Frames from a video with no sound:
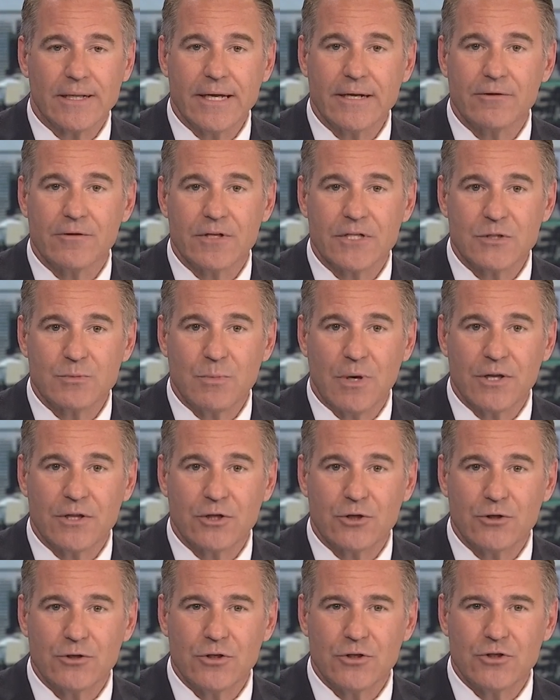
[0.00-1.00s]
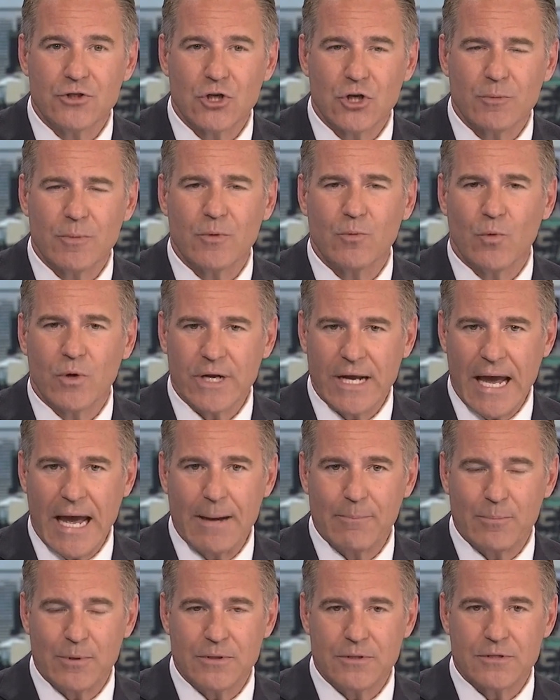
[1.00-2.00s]
later this month could determine what
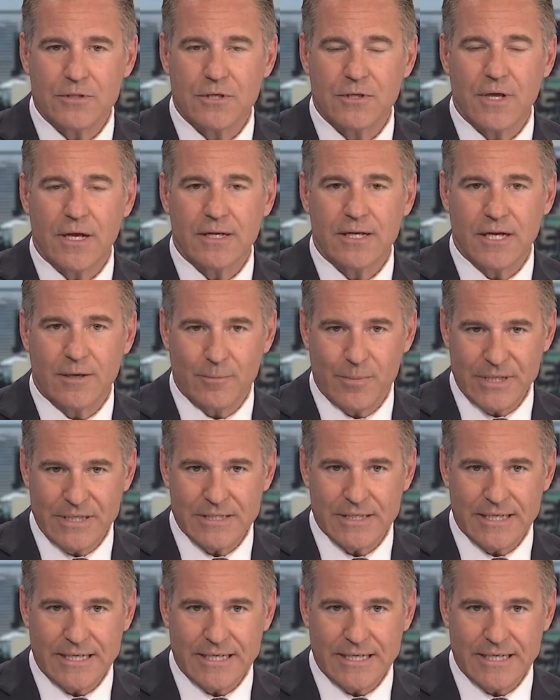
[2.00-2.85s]
happens to that company's